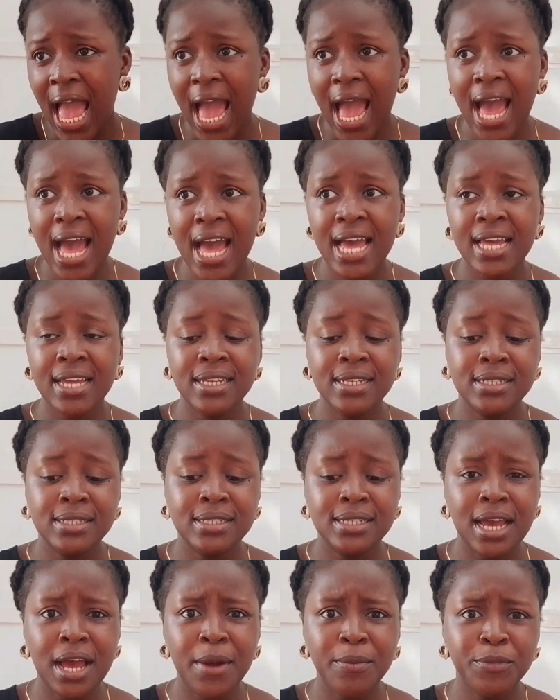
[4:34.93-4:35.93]
And
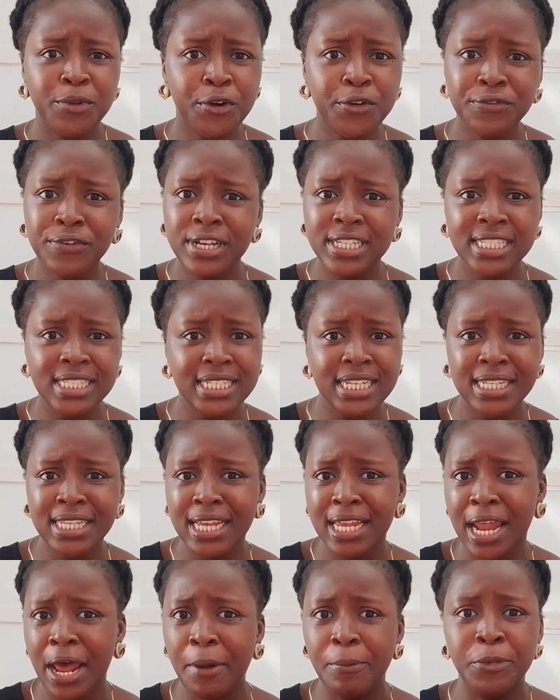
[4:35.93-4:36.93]
I'm not
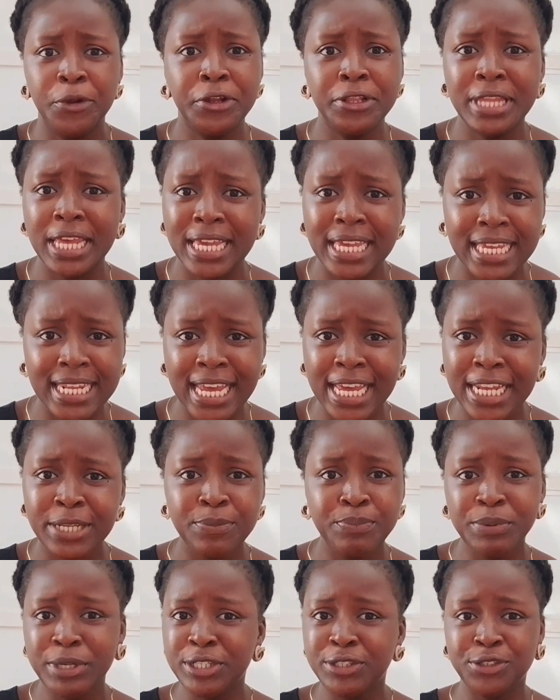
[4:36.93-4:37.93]
fascinated. I'm not taking any
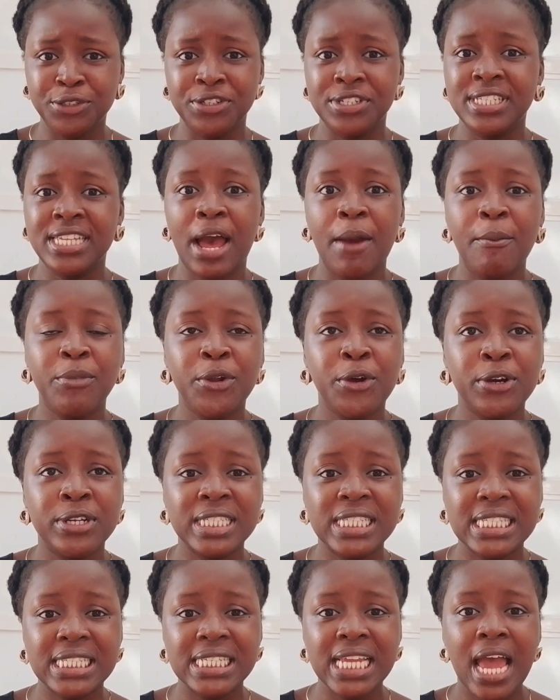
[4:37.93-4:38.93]
pictures. I'm
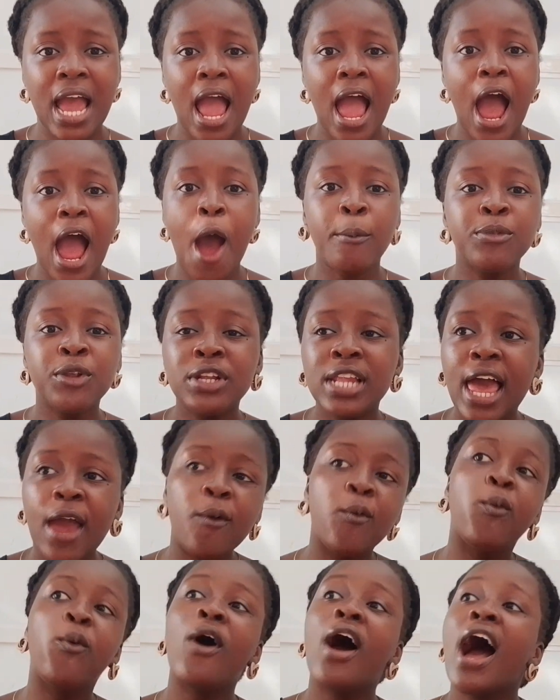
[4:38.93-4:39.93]
not
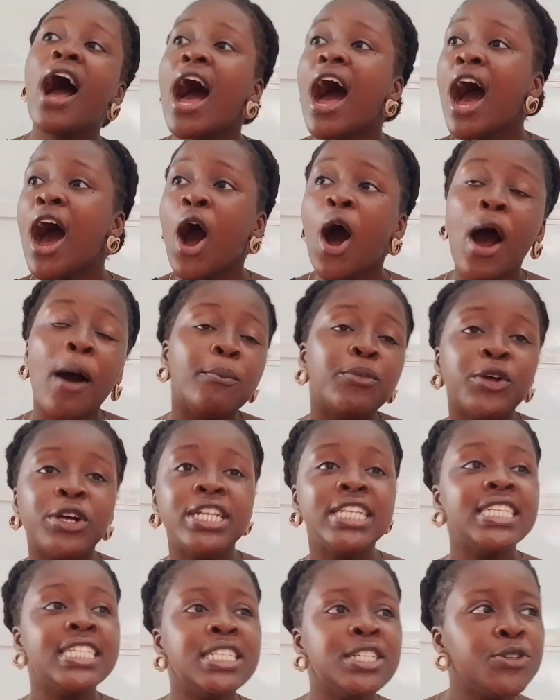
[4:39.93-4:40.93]
like, wow, I'm not
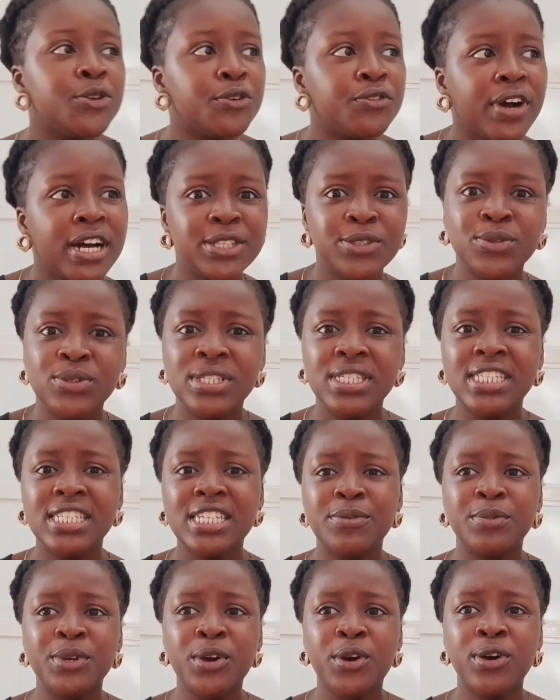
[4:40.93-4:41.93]
leaning over to
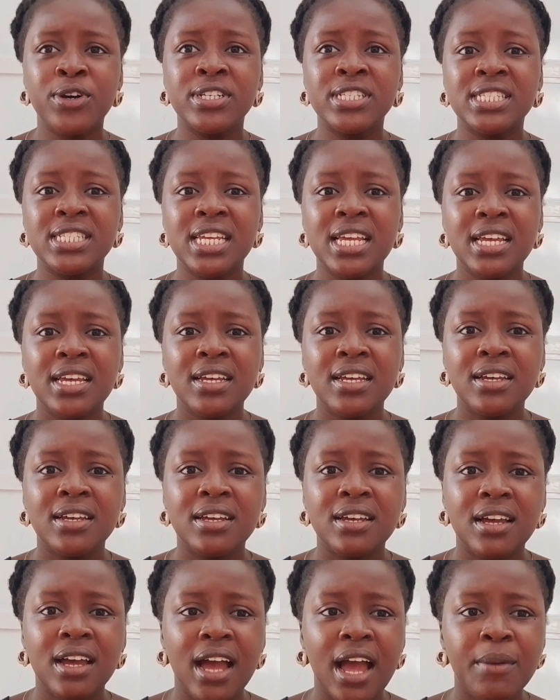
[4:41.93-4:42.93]
see, because
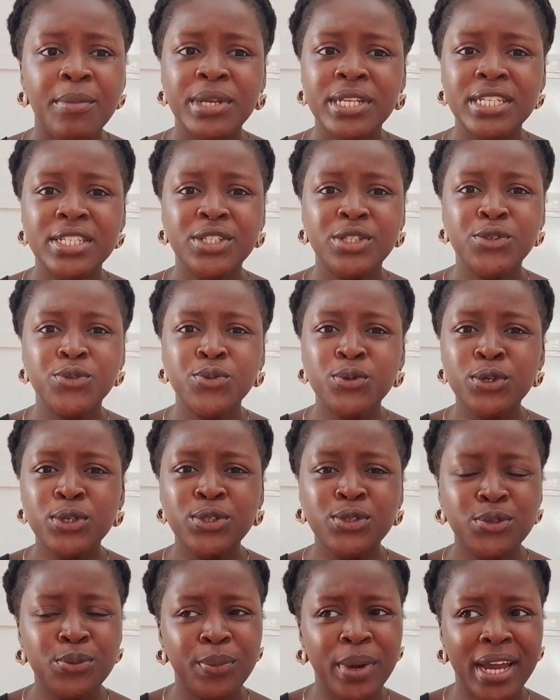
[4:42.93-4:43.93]
I mean it's the
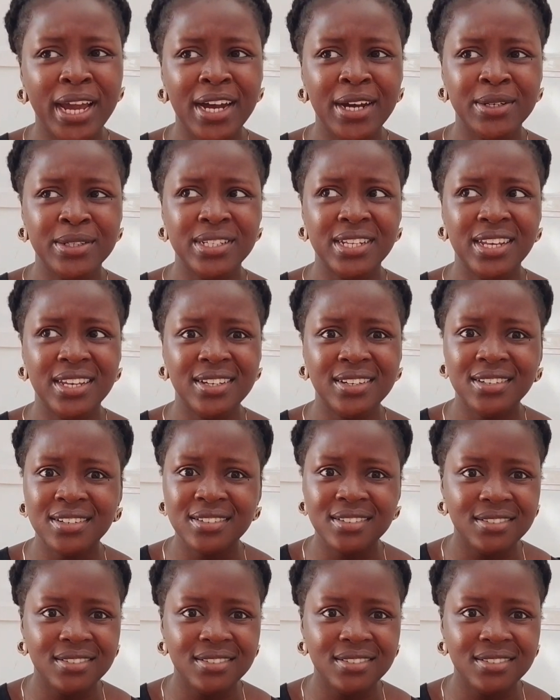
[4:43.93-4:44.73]
road to my house. Like,